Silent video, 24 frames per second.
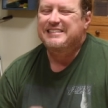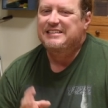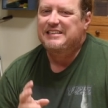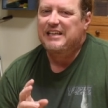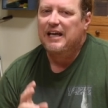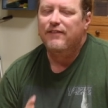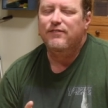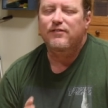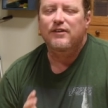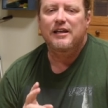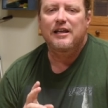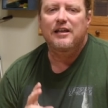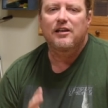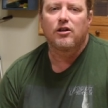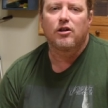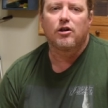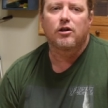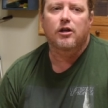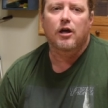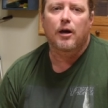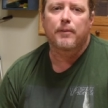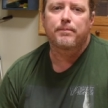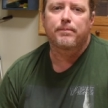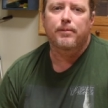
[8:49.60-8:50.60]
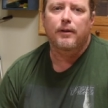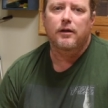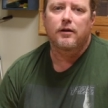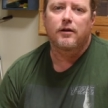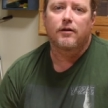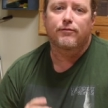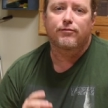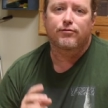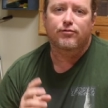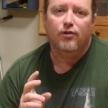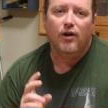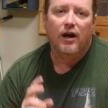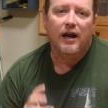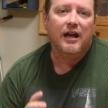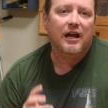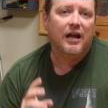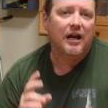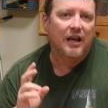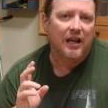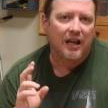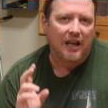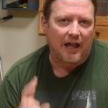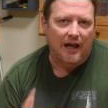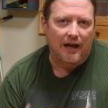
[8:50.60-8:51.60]
definitely look up Frank
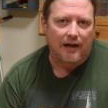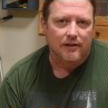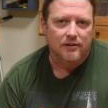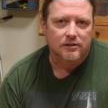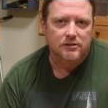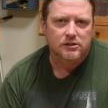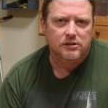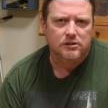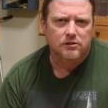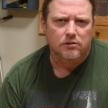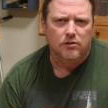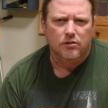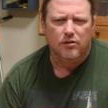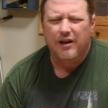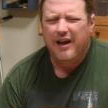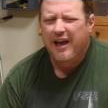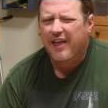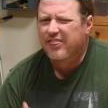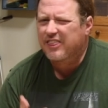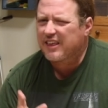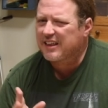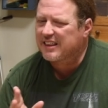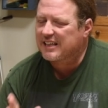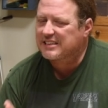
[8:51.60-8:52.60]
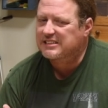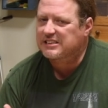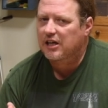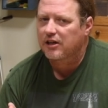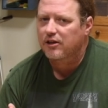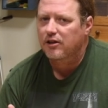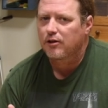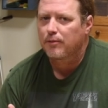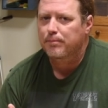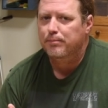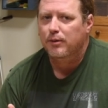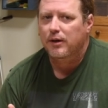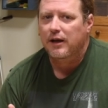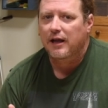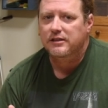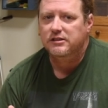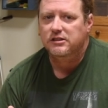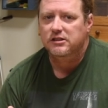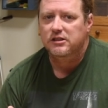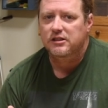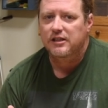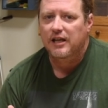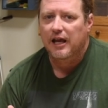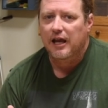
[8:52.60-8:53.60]
Klausz. I think that's how you
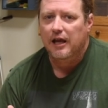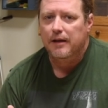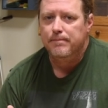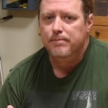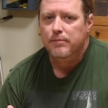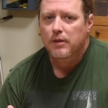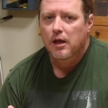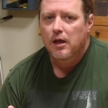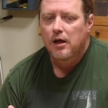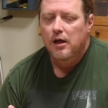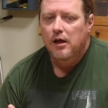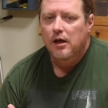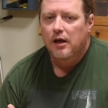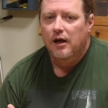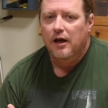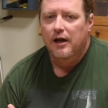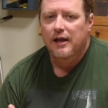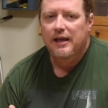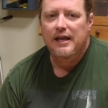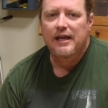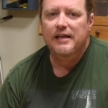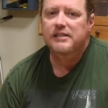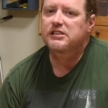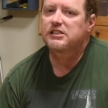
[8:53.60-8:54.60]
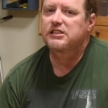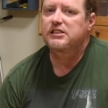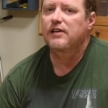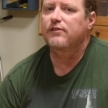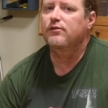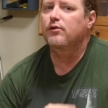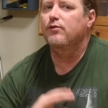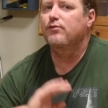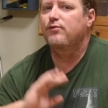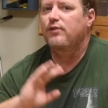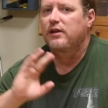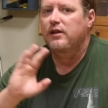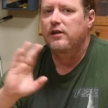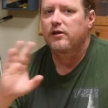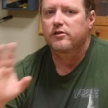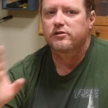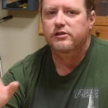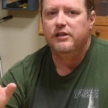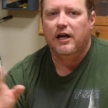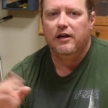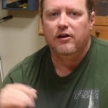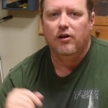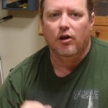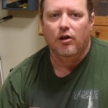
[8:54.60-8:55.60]
pronounce his name. Uh, he has several
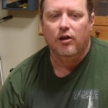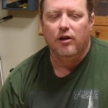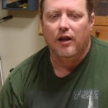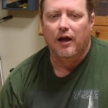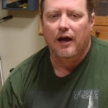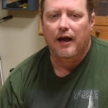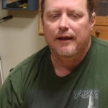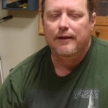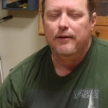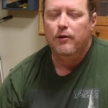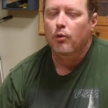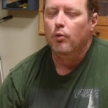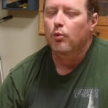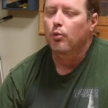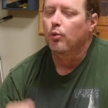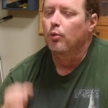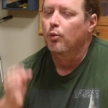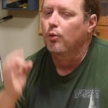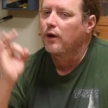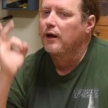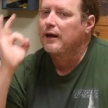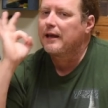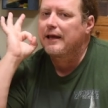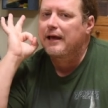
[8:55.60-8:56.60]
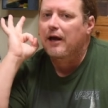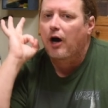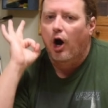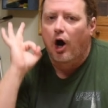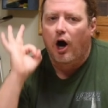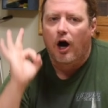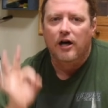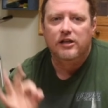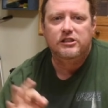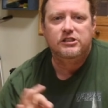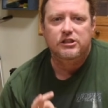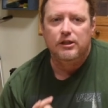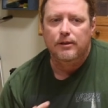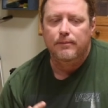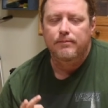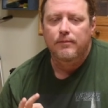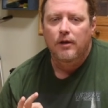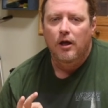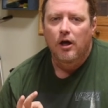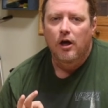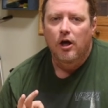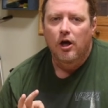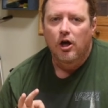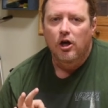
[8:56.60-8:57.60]
videos out online. Really awesome.
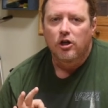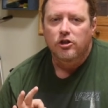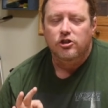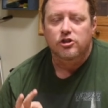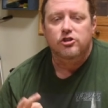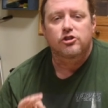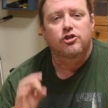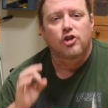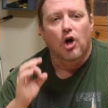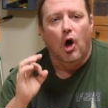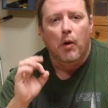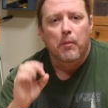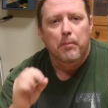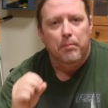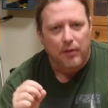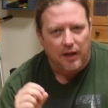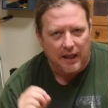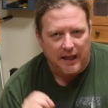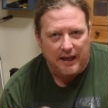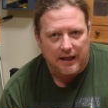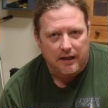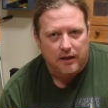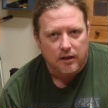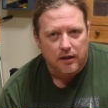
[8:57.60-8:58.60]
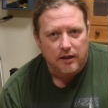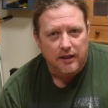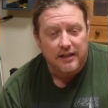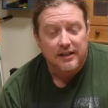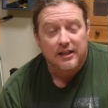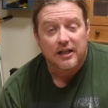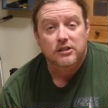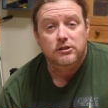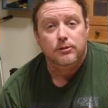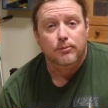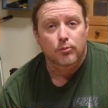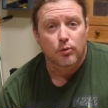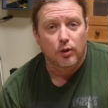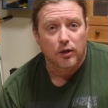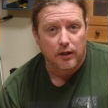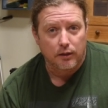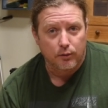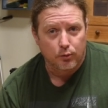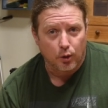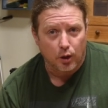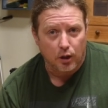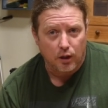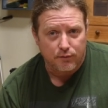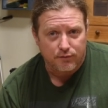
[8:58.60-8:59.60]
Just don't blink. He does them
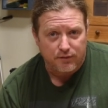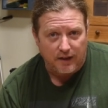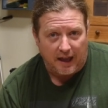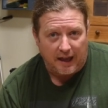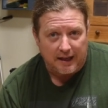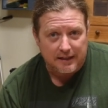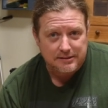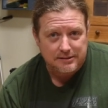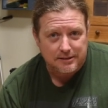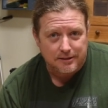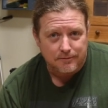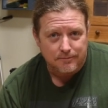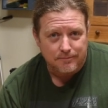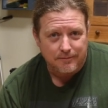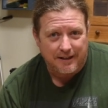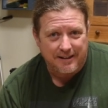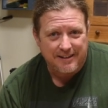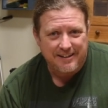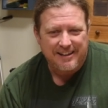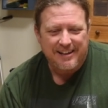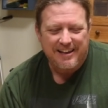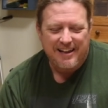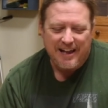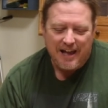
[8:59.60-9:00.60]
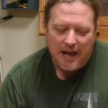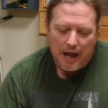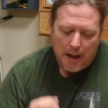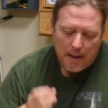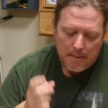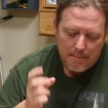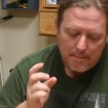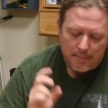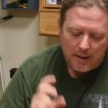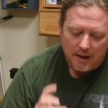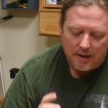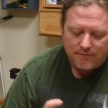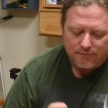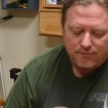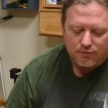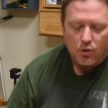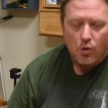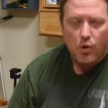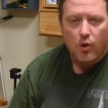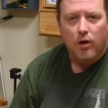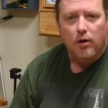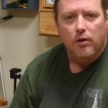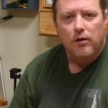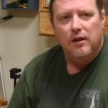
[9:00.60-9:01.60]
really, really fast. But
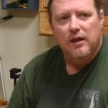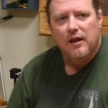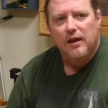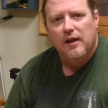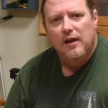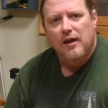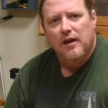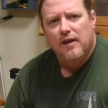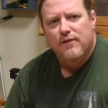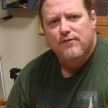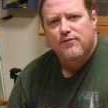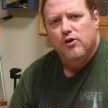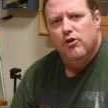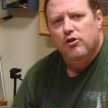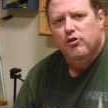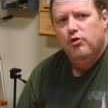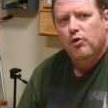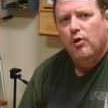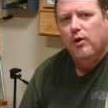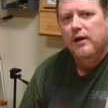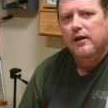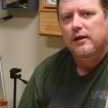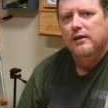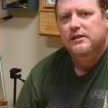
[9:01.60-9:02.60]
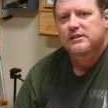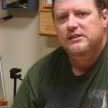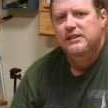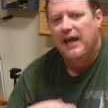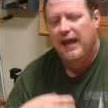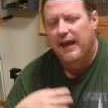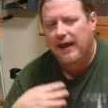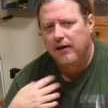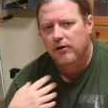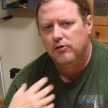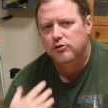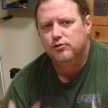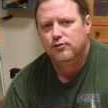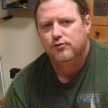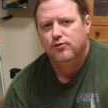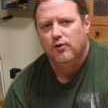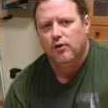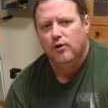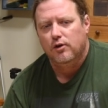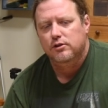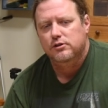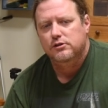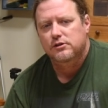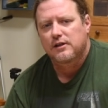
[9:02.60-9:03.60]
for if you're doing tails
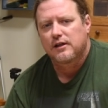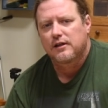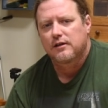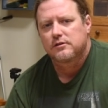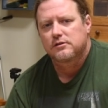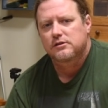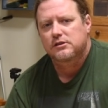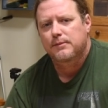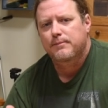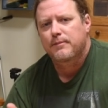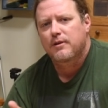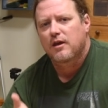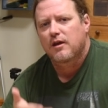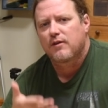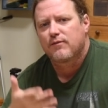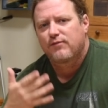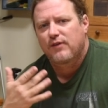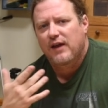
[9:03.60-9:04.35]
first, the, some of the